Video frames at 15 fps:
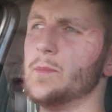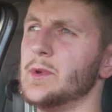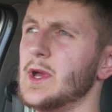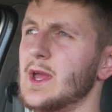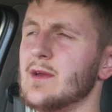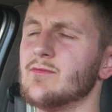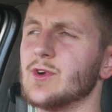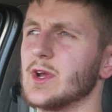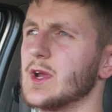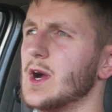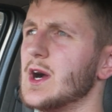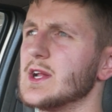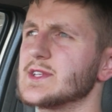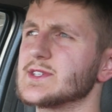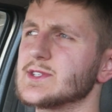But in
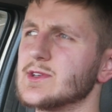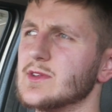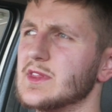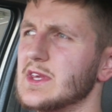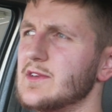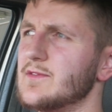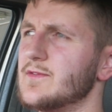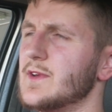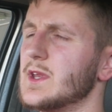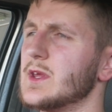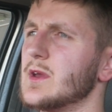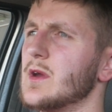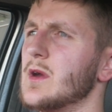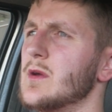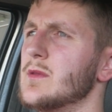regards to the
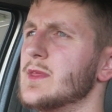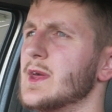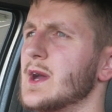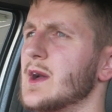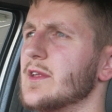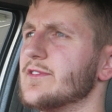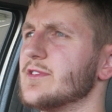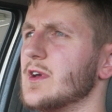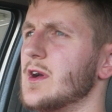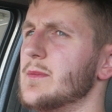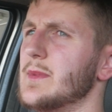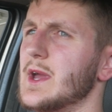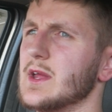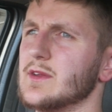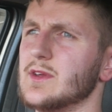video that I
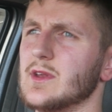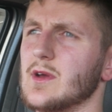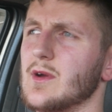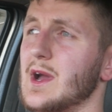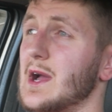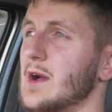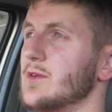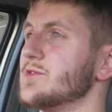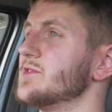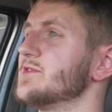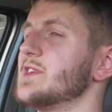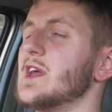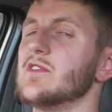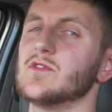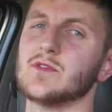made, you know, how to
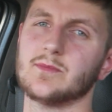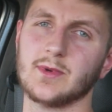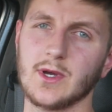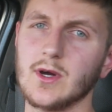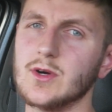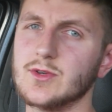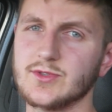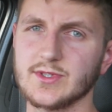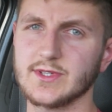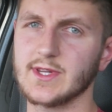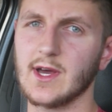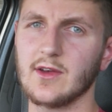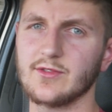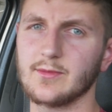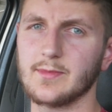save up
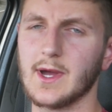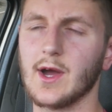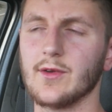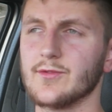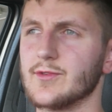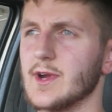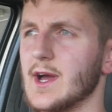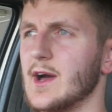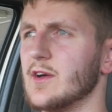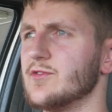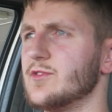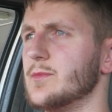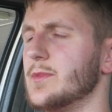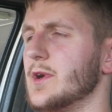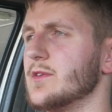£100,000 for a
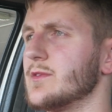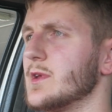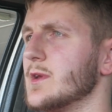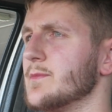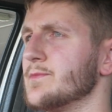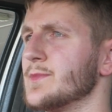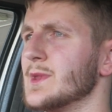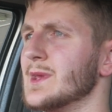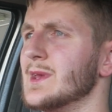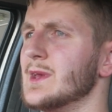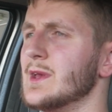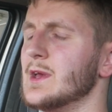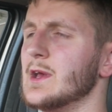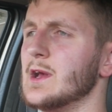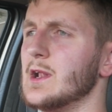house deposit,
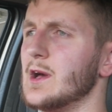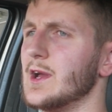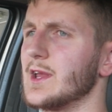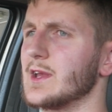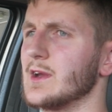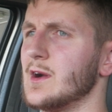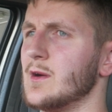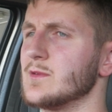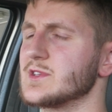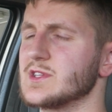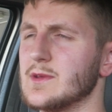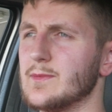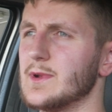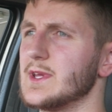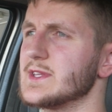like, I was
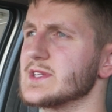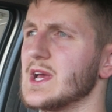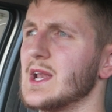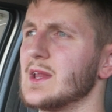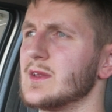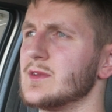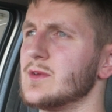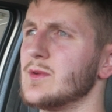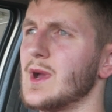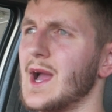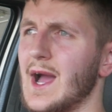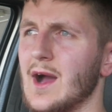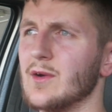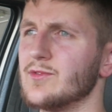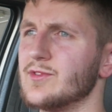simply telling you
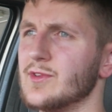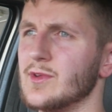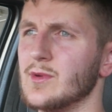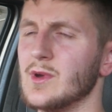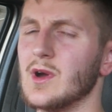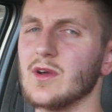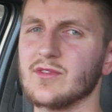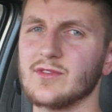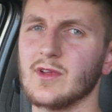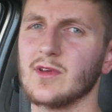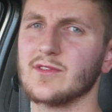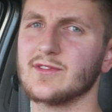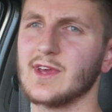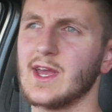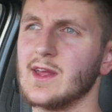how to do it. I was
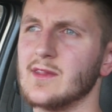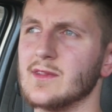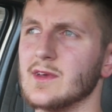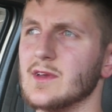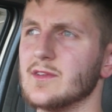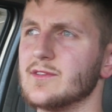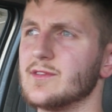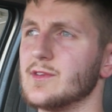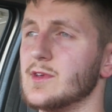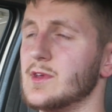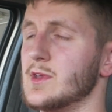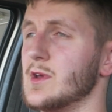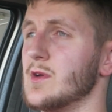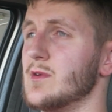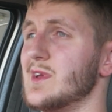not saying that,
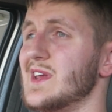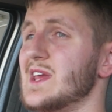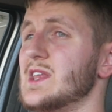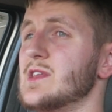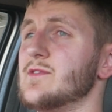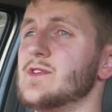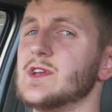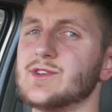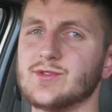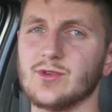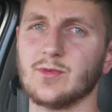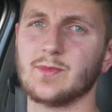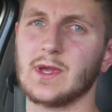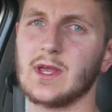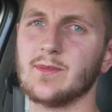you know,
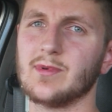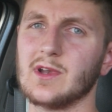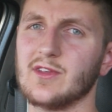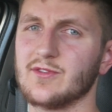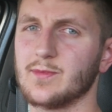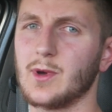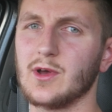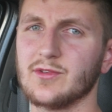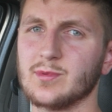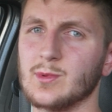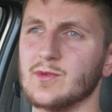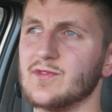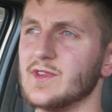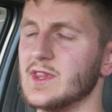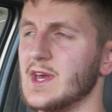individual people, it's
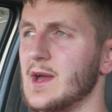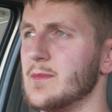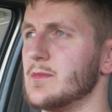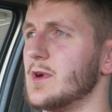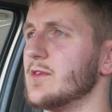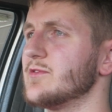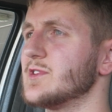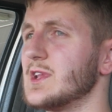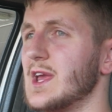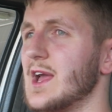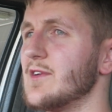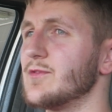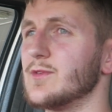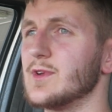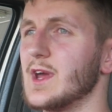possible for them. Obviously,
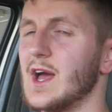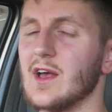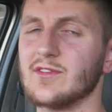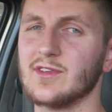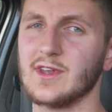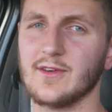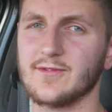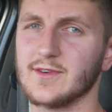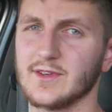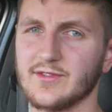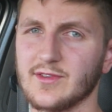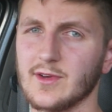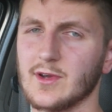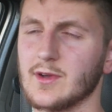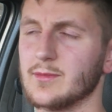everyone has a different
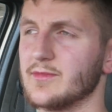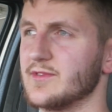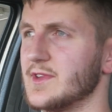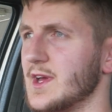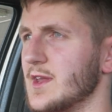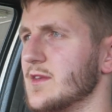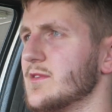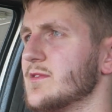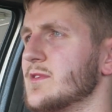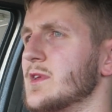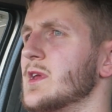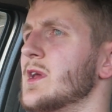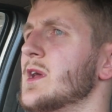circumstance.